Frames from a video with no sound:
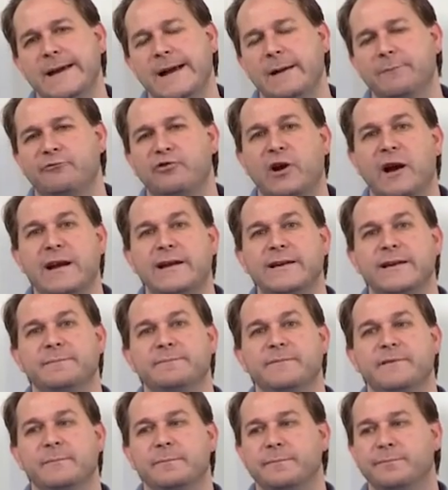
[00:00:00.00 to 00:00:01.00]
I'm trying to,
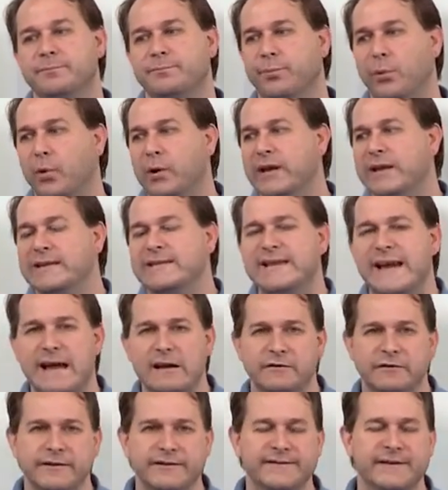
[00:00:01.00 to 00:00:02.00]
to boil it
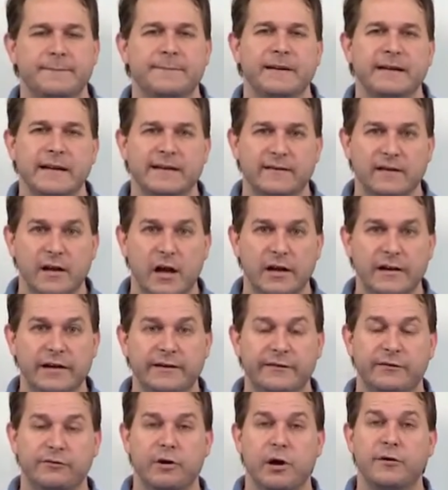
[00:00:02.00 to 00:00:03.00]
down into something that's a lot
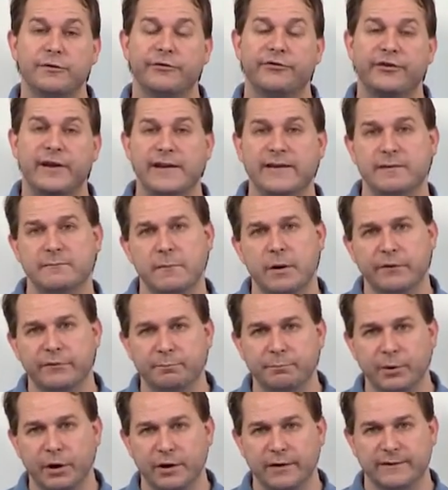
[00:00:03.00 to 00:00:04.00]
easier to understand than most
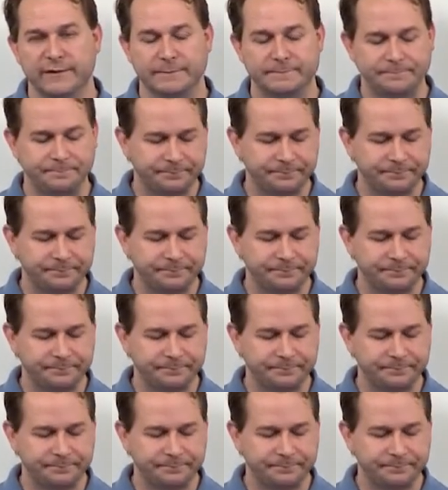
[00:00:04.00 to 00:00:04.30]
books.